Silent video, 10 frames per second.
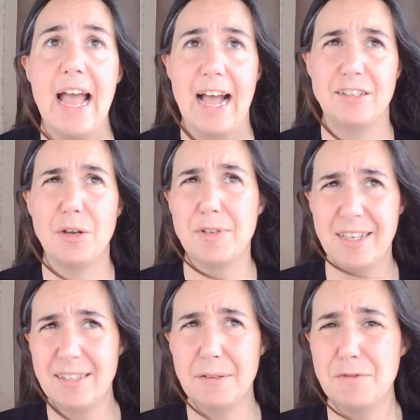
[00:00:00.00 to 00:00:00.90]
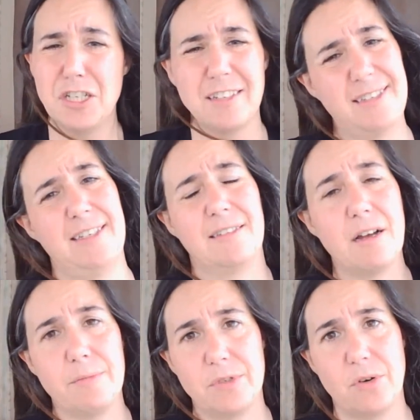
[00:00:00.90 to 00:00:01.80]
And so a sense of justice
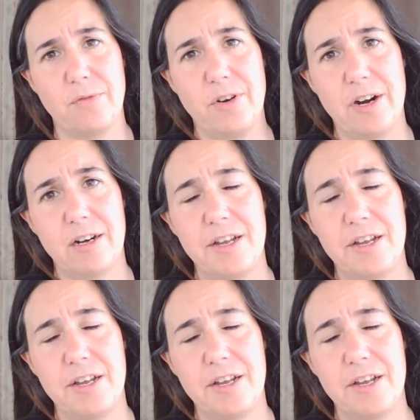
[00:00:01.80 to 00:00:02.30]
comes over.